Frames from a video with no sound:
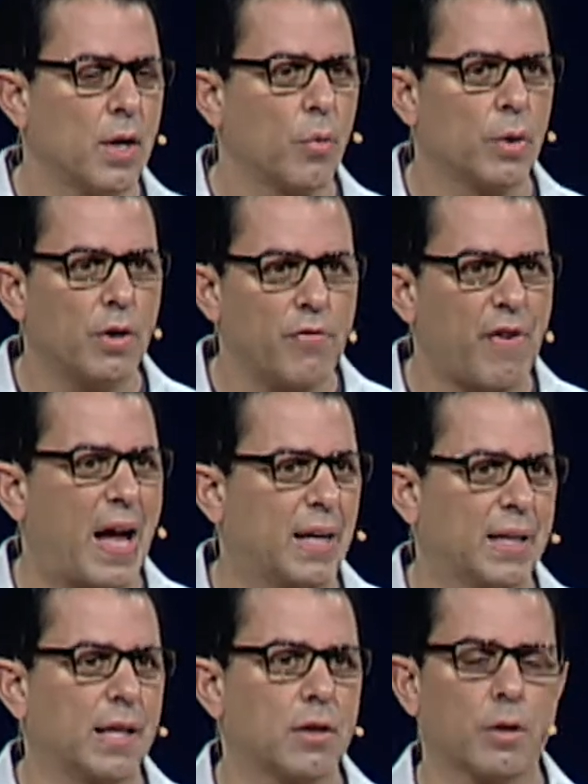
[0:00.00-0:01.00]
when you
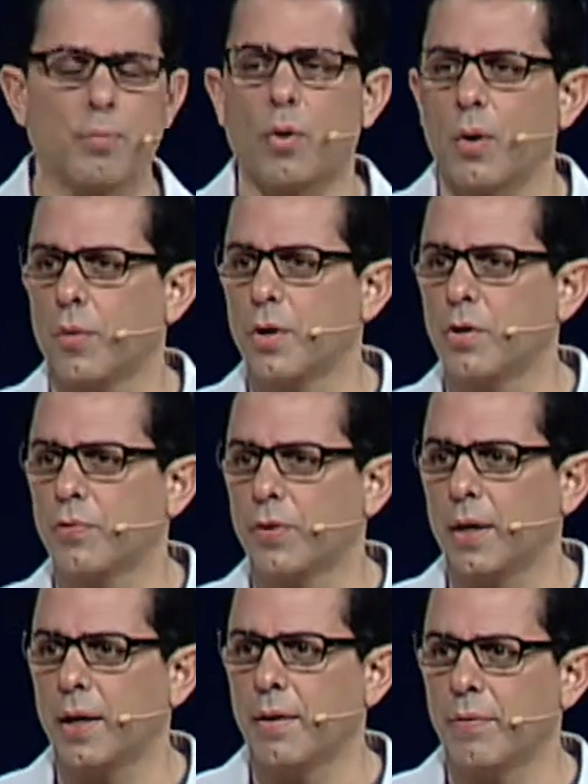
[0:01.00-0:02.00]
finally get to the point where you
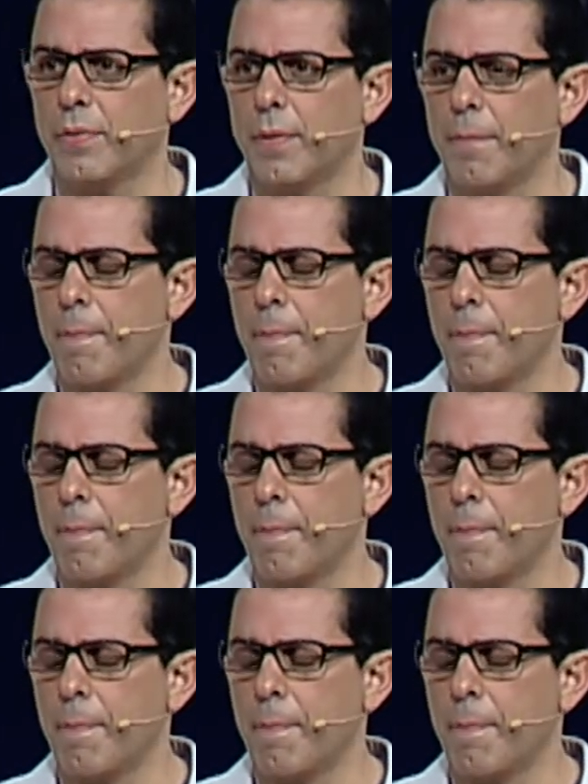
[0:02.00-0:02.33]
forgive?